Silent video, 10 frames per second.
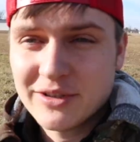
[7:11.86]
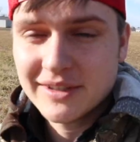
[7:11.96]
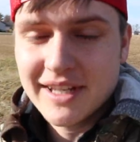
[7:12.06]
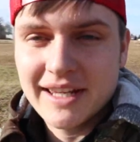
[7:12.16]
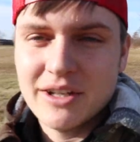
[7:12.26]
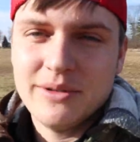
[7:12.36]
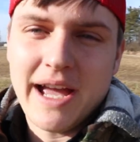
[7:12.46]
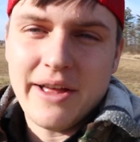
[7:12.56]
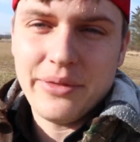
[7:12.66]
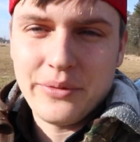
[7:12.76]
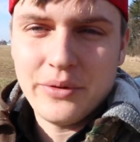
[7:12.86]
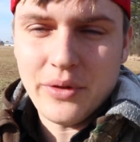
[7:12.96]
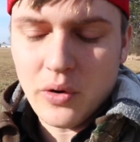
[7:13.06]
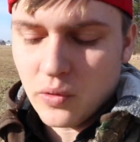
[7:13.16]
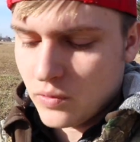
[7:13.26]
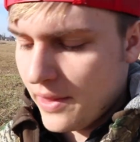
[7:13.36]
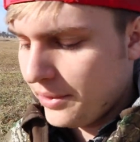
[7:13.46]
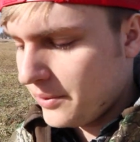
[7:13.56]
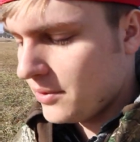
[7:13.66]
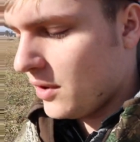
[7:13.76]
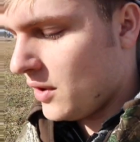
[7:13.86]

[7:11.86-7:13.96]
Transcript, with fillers: So let's kind of go down through the whole run through